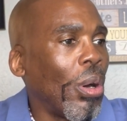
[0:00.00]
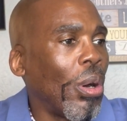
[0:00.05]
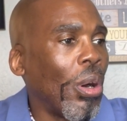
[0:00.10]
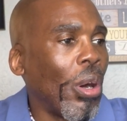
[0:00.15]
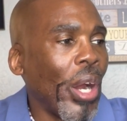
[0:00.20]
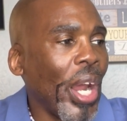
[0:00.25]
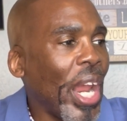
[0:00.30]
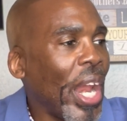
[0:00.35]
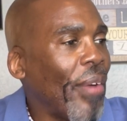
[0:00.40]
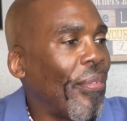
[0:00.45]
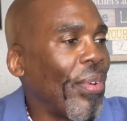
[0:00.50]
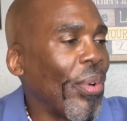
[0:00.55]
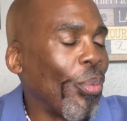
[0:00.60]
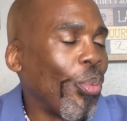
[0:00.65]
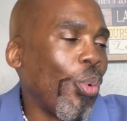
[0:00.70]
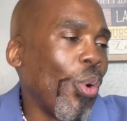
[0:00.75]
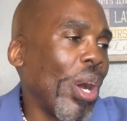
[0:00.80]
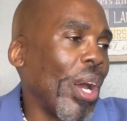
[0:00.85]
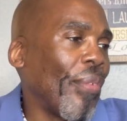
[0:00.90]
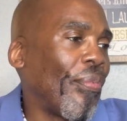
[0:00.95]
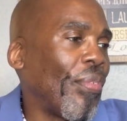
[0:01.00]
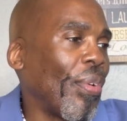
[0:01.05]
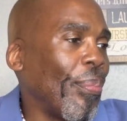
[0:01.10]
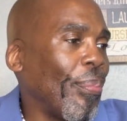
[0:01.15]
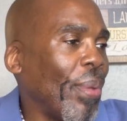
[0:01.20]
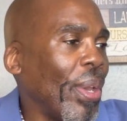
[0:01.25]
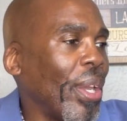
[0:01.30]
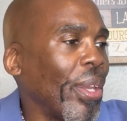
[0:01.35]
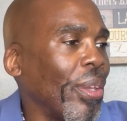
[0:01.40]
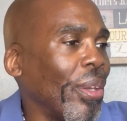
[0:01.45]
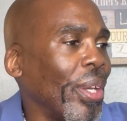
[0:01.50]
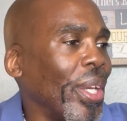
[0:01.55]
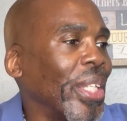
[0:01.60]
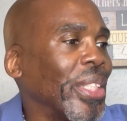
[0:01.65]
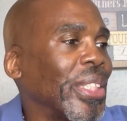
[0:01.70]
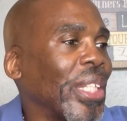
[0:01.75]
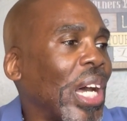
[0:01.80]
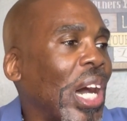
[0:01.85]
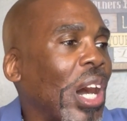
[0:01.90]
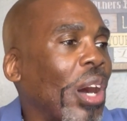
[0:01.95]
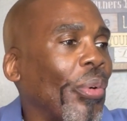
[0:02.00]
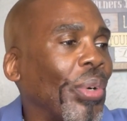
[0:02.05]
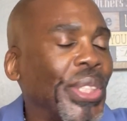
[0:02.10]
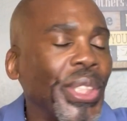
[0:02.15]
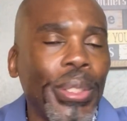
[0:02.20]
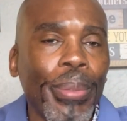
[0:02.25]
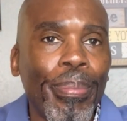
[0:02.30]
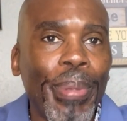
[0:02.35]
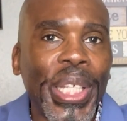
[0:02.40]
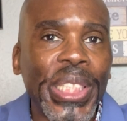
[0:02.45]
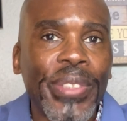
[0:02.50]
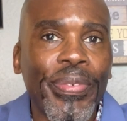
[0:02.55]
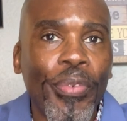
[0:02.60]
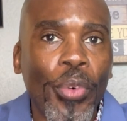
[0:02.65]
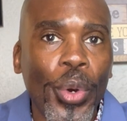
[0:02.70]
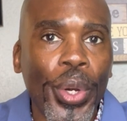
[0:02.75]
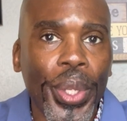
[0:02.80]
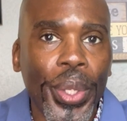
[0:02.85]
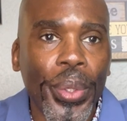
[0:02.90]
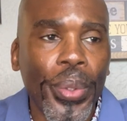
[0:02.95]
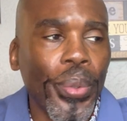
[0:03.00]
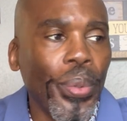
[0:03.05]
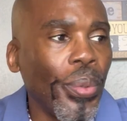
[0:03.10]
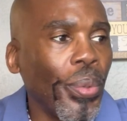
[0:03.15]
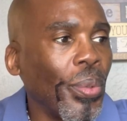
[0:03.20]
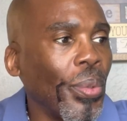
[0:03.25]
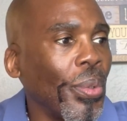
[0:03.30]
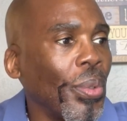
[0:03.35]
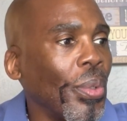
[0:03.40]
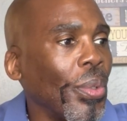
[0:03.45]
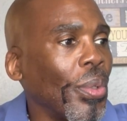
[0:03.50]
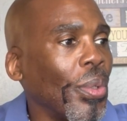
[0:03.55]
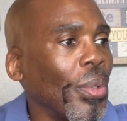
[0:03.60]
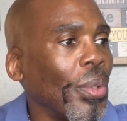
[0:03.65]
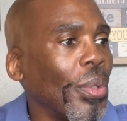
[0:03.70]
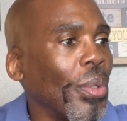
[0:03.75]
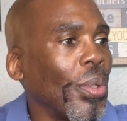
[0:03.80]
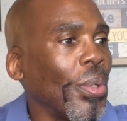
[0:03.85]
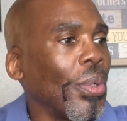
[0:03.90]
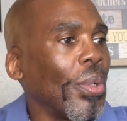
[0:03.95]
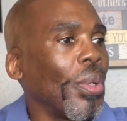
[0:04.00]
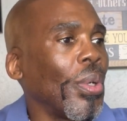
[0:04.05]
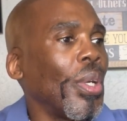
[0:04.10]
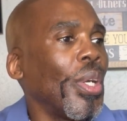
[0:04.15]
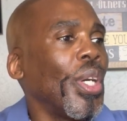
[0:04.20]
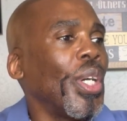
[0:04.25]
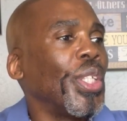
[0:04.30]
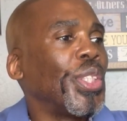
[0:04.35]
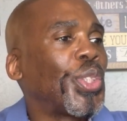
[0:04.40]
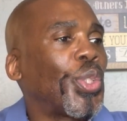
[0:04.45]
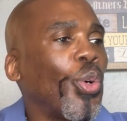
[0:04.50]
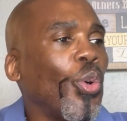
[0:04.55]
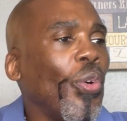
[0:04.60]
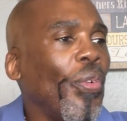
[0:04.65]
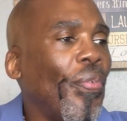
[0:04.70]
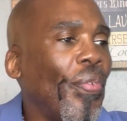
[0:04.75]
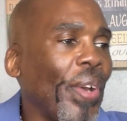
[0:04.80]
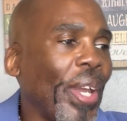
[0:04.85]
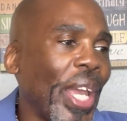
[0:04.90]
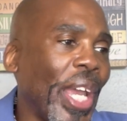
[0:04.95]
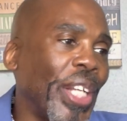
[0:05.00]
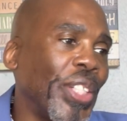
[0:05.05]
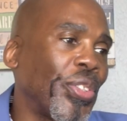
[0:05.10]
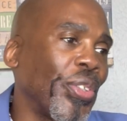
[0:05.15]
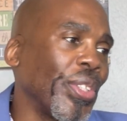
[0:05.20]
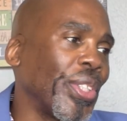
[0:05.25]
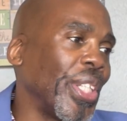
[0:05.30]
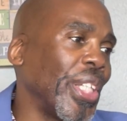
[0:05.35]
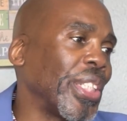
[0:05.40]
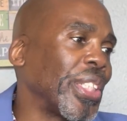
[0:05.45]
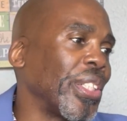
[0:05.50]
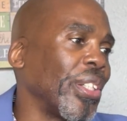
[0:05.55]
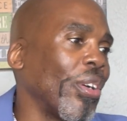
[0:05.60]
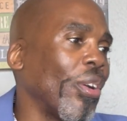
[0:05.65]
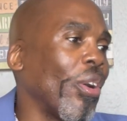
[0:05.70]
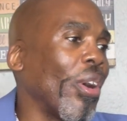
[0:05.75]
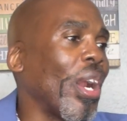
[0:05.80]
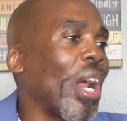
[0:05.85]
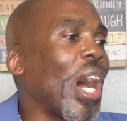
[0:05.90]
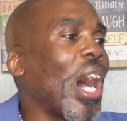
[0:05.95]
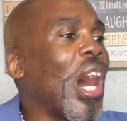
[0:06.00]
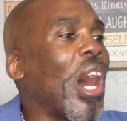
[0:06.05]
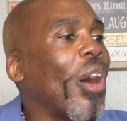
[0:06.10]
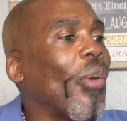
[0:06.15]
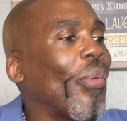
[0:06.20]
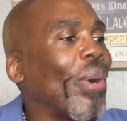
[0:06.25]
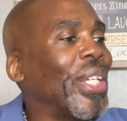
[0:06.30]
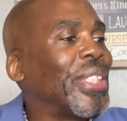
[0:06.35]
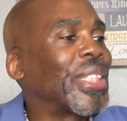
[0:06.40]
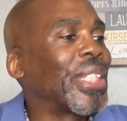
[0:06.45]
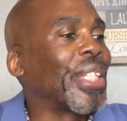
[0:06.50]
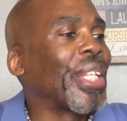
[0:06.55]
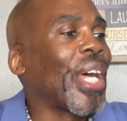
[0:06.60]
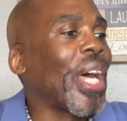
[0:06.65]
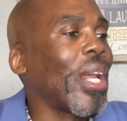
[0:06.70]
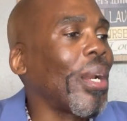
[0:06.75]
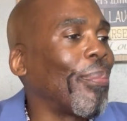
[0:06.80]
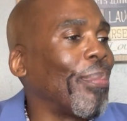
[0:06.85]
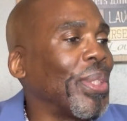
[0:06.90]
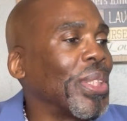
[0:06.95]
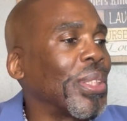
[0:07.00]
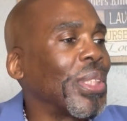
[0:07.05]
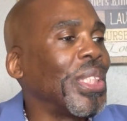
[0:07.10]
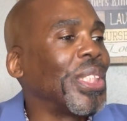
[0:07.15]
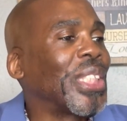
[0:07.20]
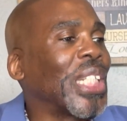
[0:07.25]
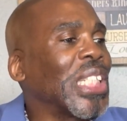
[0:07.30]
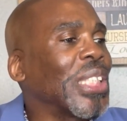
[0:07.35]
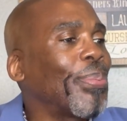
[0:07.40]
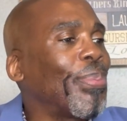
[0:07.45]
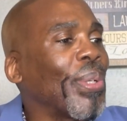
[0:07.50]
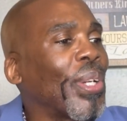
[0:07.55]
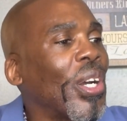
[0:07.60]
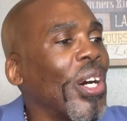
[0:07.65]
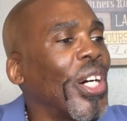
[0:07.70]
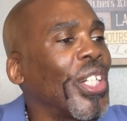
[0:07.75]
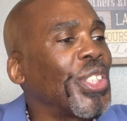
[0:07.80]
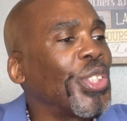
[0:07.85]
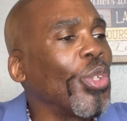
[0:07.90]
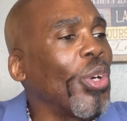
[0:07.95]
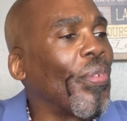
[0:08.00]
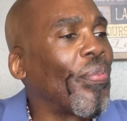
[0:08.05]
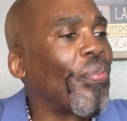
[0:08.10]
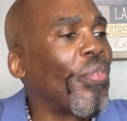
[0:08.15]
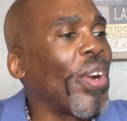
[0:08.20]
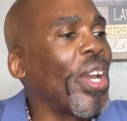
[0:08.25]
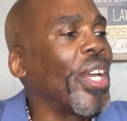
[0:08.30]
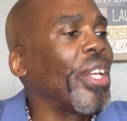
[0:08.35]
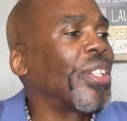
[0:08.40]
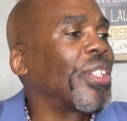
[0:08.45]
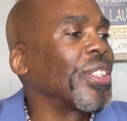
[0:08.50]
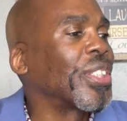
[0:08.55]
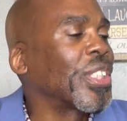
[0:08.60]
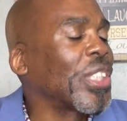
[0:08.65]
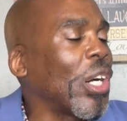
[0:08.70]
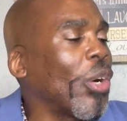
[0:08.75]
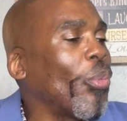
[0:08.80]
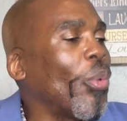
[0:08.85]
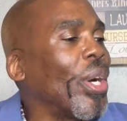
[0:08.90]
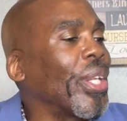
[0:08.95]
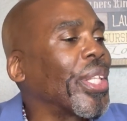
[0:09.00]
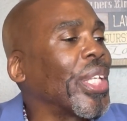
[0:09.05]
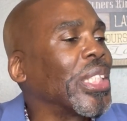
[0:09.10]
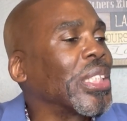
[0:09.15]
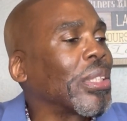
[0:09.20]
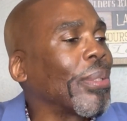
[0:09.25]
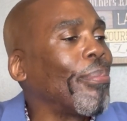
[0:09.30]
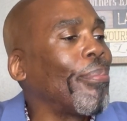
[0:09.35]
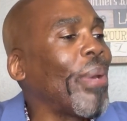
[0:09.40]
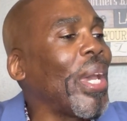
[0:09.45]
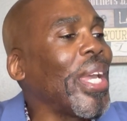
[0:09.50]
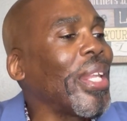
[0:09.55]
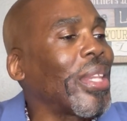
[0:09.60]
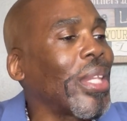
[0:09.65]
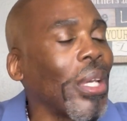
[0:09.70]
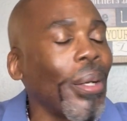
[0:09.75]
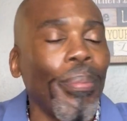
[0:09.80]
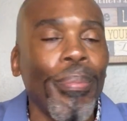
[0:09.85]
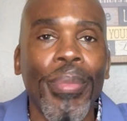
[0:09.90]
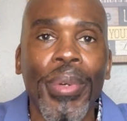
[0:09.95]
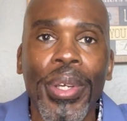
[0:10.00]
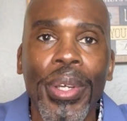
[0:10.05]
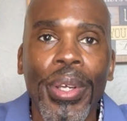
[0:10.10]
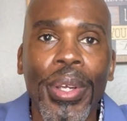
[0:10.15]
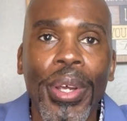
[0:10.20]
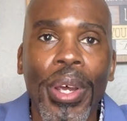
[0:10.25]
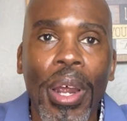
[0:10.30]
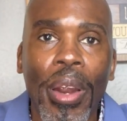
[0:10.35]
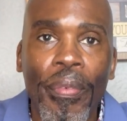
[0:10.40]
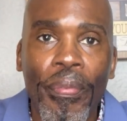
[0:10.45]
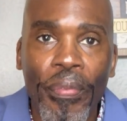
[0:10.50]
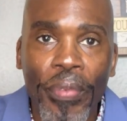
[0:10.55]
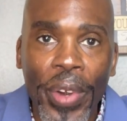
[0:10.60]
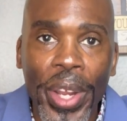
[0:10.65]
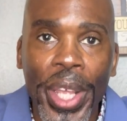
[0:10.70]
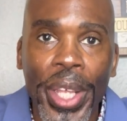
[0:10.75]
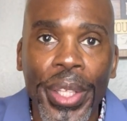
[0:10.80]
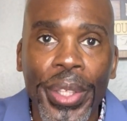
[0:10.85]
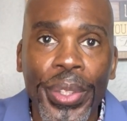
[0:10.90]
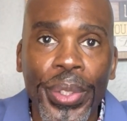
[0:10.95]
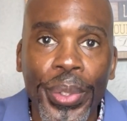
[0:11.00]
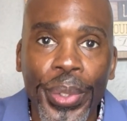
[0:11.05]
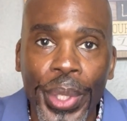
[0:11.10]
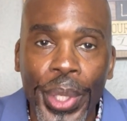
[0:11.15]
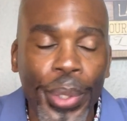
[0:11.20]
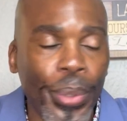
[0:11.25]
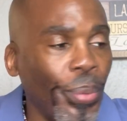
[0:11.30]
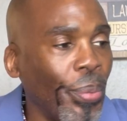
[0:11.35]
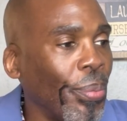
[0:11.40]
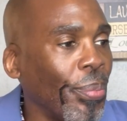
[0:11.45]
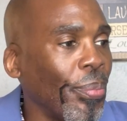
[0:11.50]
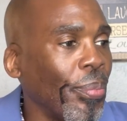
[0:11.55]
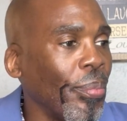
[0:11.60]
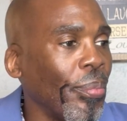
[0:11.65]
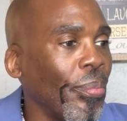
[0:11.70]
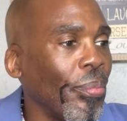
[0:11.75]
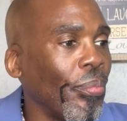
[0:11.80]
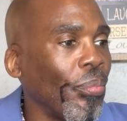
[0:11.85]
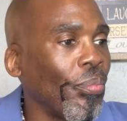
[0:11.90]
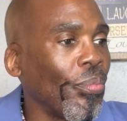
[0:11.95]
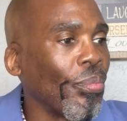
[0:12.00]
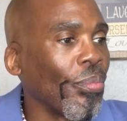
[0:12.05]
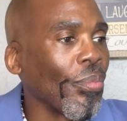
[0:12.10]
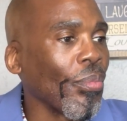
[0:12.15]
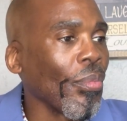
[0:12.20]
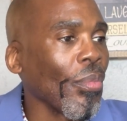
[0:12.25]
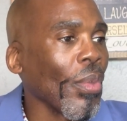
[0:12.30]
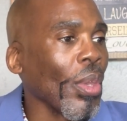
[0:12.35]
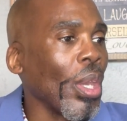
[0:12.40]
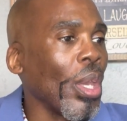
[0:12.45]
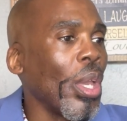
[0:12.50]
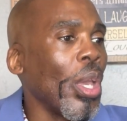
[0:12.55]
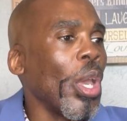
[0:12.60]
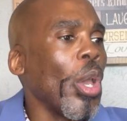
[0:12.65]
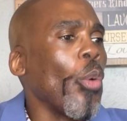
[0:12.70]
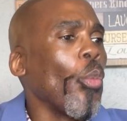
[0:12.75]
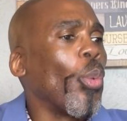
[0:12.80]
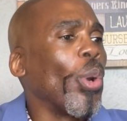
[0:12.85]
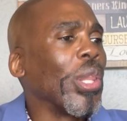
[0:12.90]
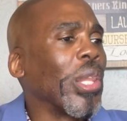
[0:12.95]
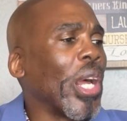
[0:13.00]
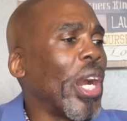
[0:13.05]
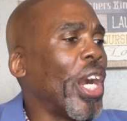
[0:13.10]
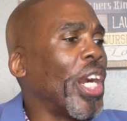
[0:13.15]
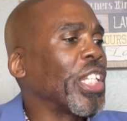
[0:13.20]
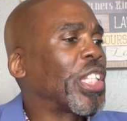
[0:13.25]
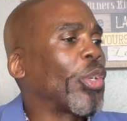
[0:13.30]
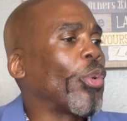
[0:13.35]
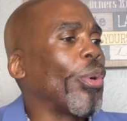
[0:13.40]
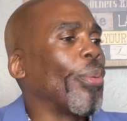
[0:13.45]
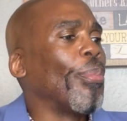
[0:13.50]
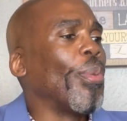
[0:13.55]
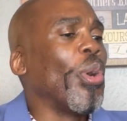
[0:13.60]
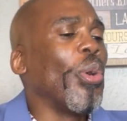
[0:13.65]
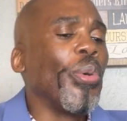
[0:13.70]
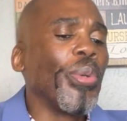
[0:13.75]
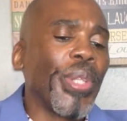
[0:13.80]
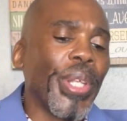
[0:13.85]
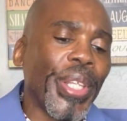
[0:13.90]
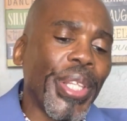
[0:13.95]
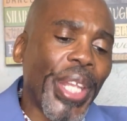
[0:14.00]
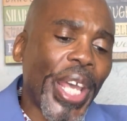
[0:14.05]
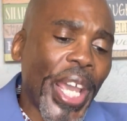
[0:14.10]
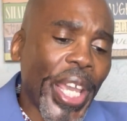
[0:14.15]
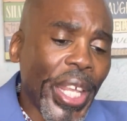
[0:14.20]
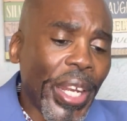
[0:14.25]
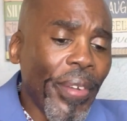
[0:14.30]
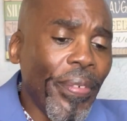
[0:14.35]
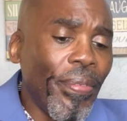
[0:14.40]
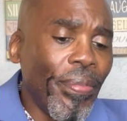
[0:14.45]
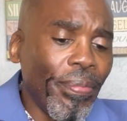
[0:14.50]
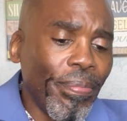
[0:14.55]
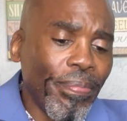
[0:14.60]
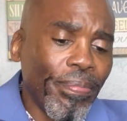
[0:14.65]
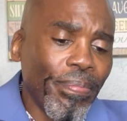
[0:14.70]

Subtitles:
or everyone familiar isn't always the best for you. Truth and tradition are always synonymous. Just because you're a friend to someone doesn't make them a friend to you. We learn to remove the negative.